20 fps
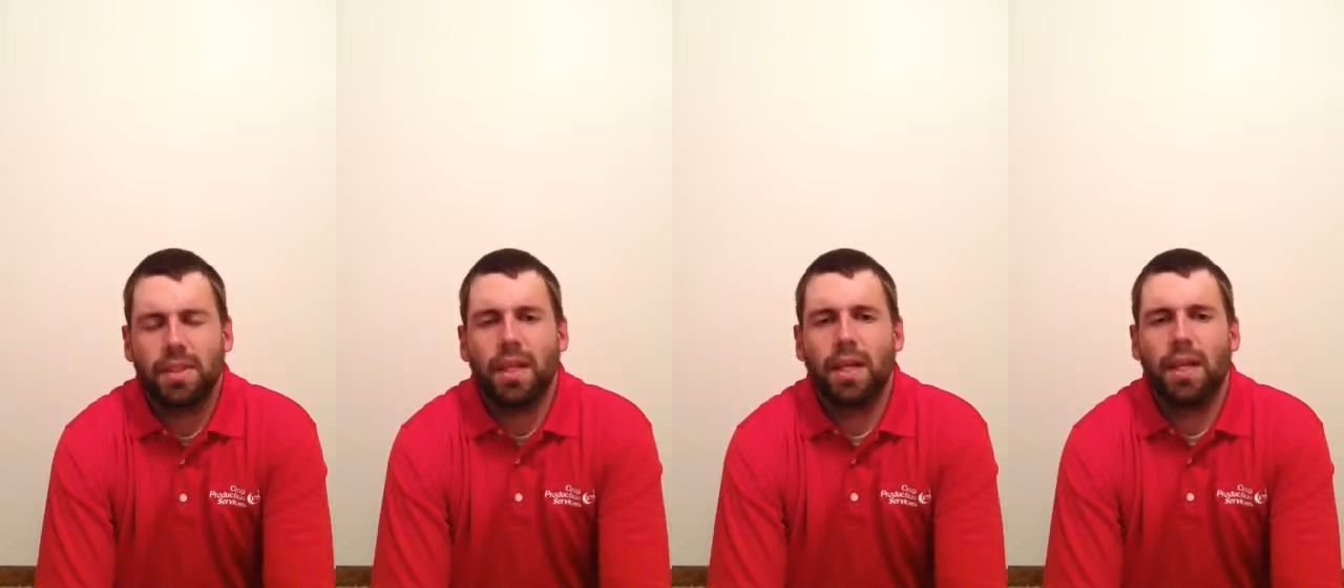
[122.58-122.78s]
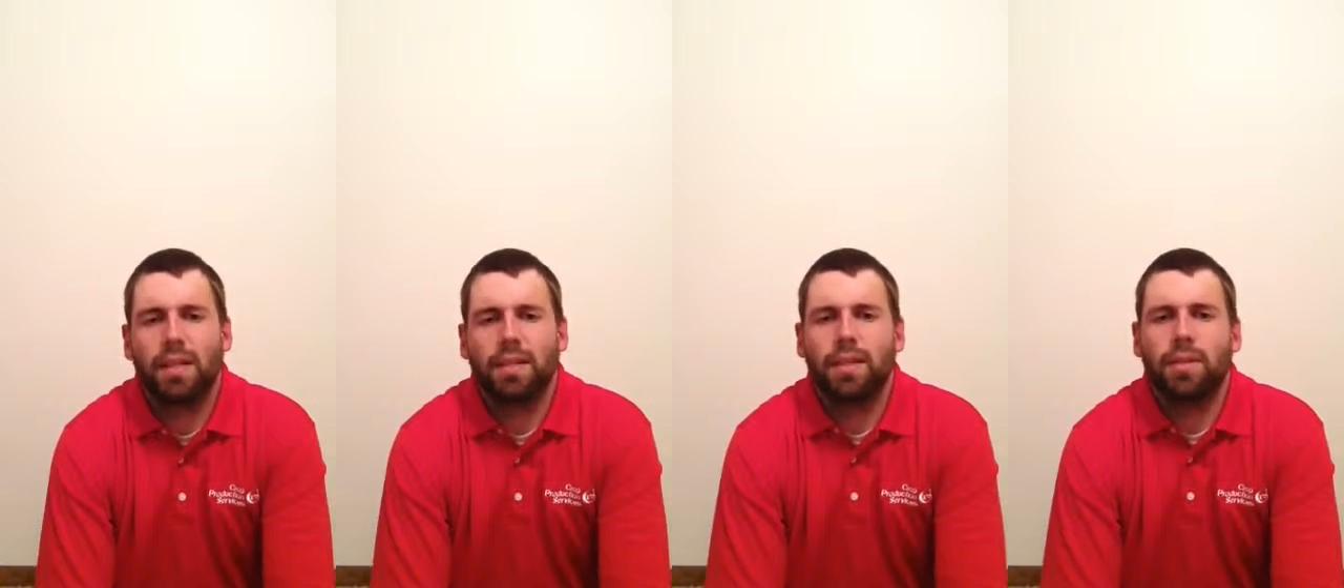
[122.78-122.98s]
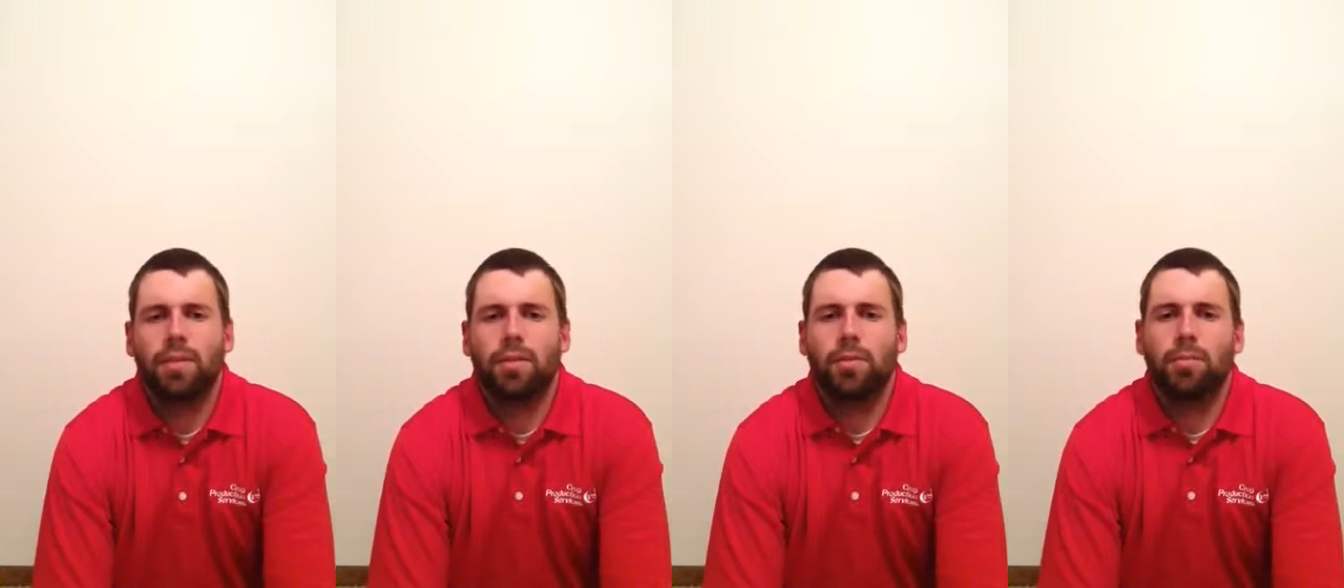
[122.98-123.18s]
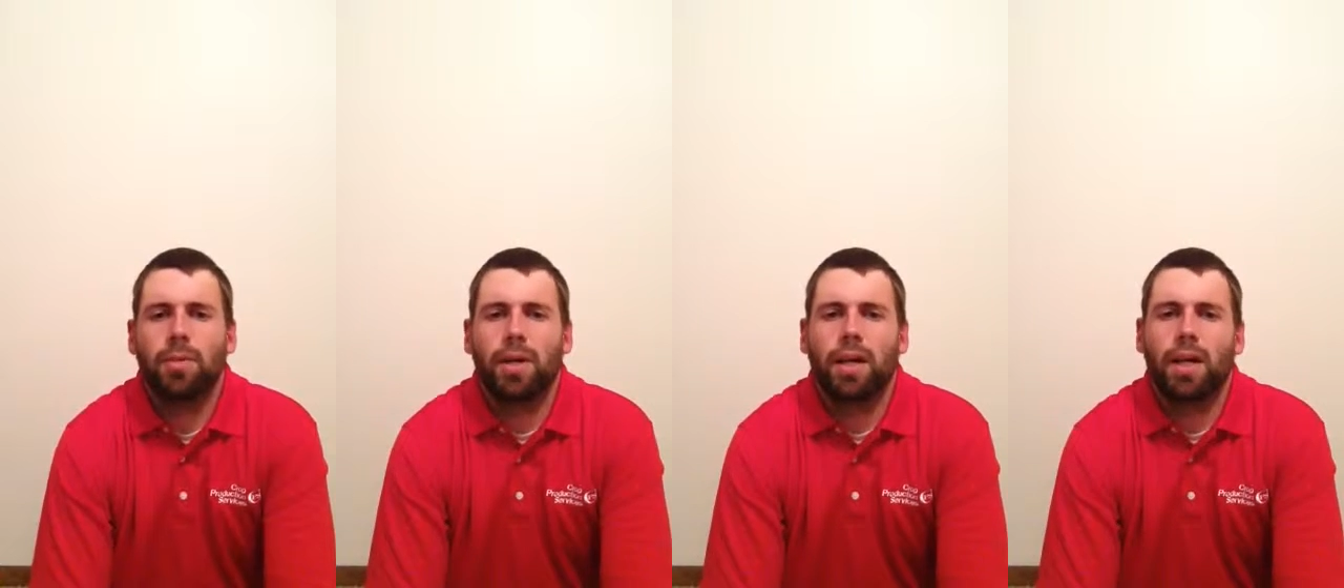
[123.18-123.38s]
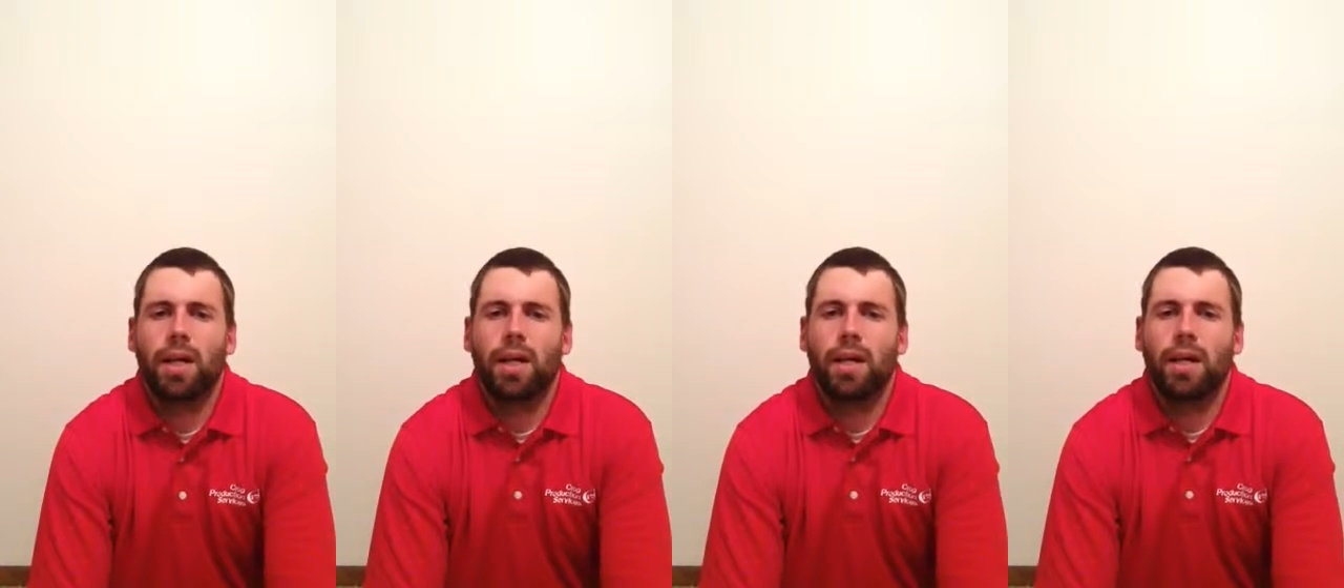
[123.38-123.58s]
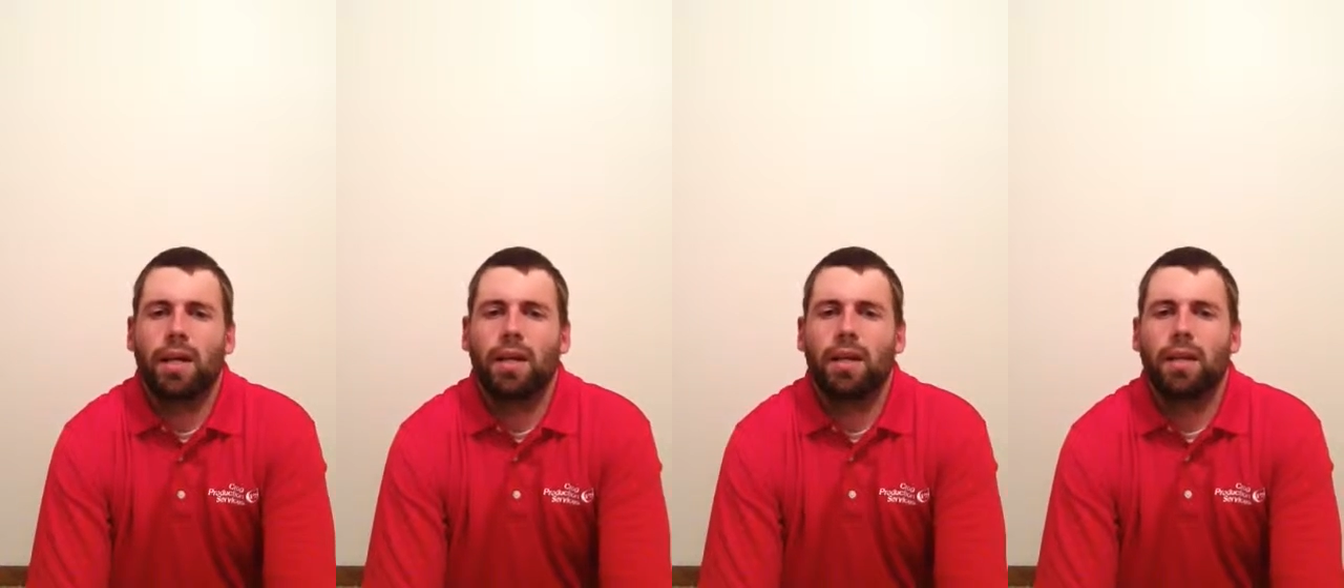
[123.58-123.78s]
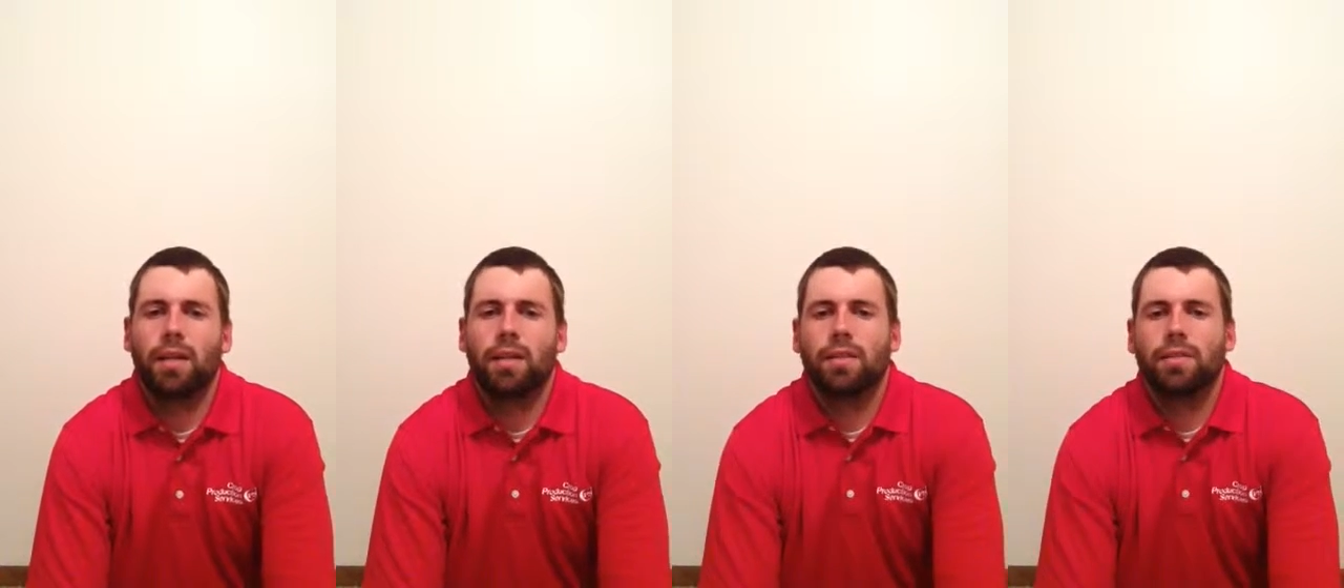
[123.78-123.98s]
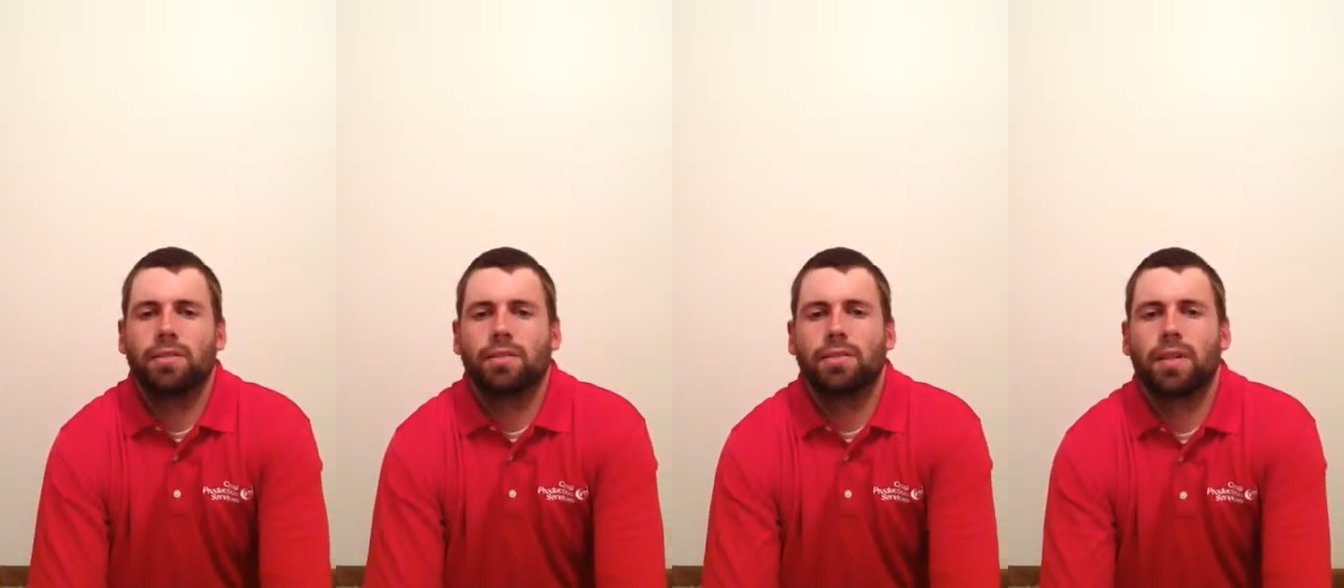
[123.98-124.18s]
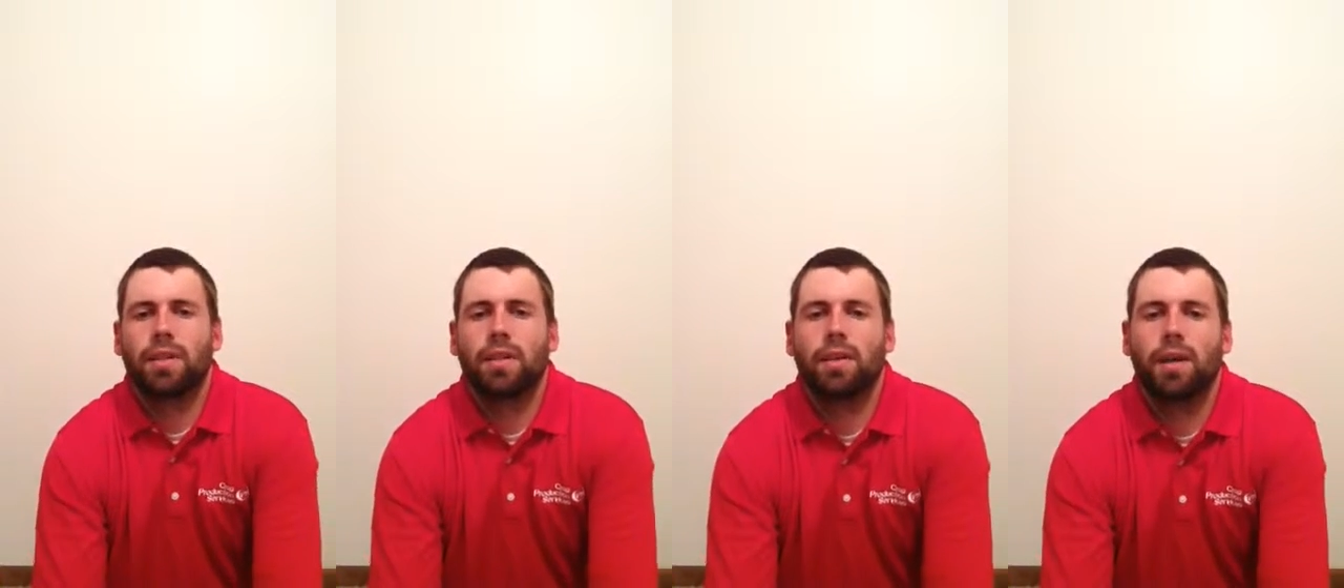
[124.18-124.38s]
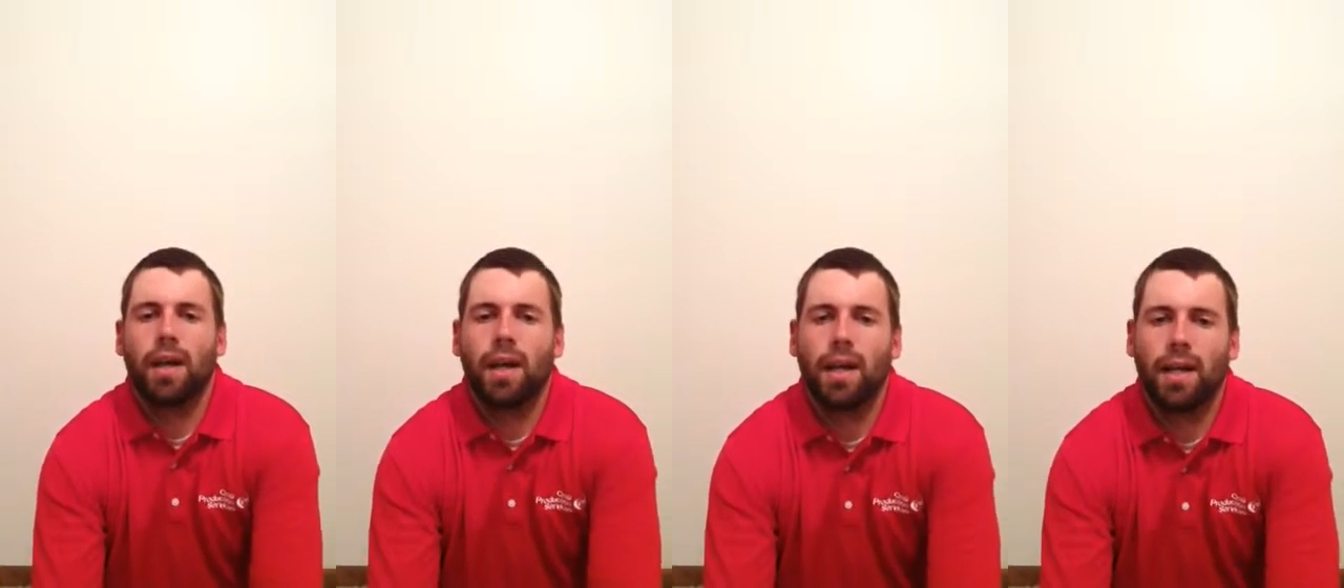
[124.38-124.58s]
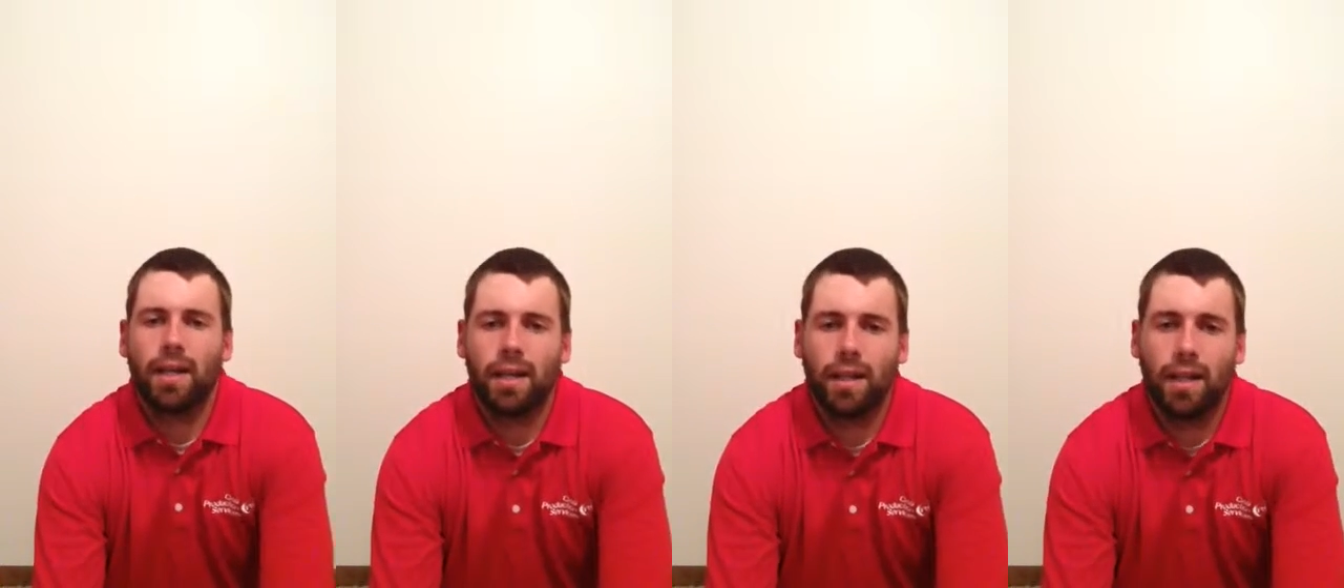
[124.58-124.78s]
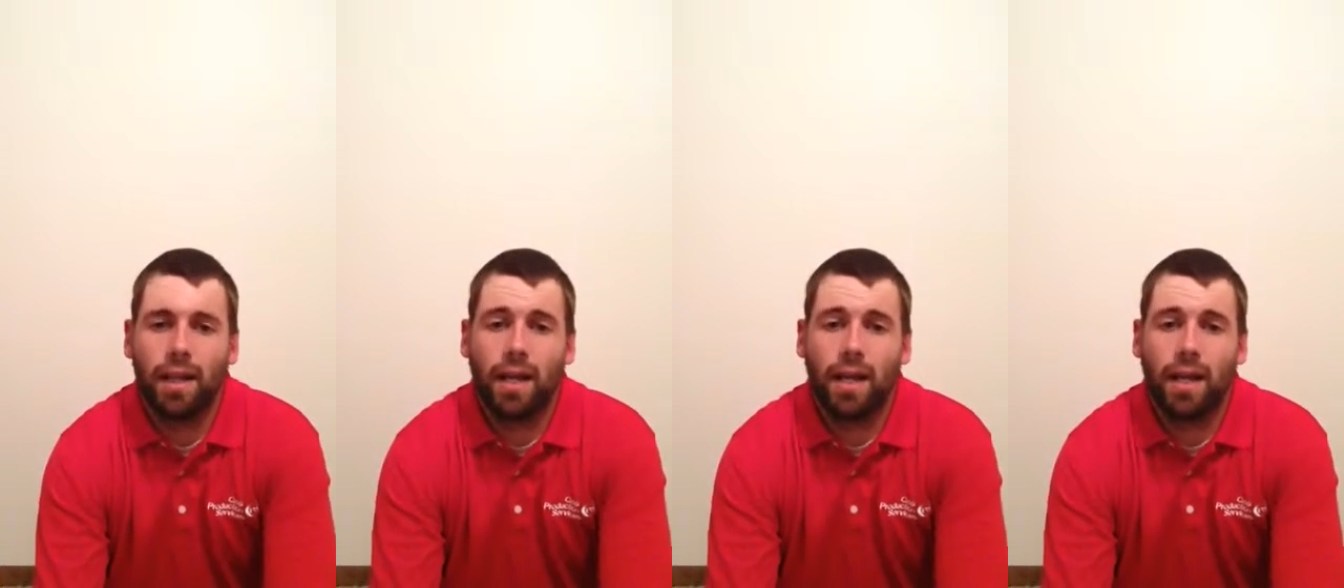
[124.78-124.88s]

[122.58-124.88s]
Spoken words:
I got done with my trail hike,